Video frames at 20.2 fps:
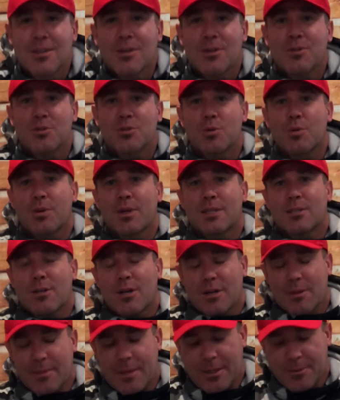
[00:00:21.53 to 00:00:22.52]
So what are we going to
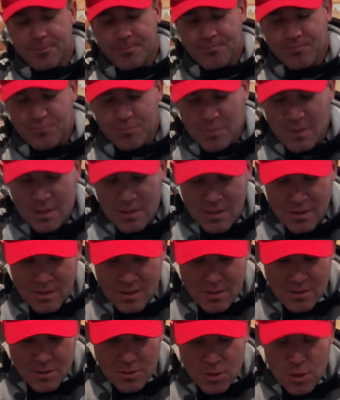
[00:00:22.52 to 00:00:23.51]
talk about?
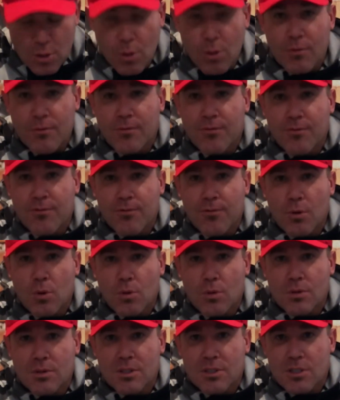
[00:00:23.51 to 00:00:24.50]
So
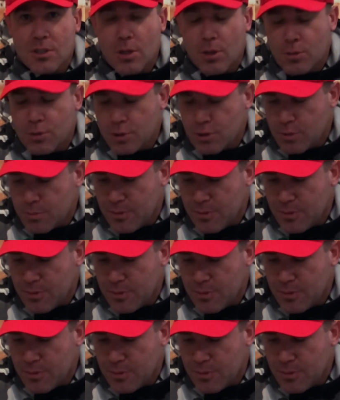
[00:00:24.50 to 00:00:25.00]
full disclosure,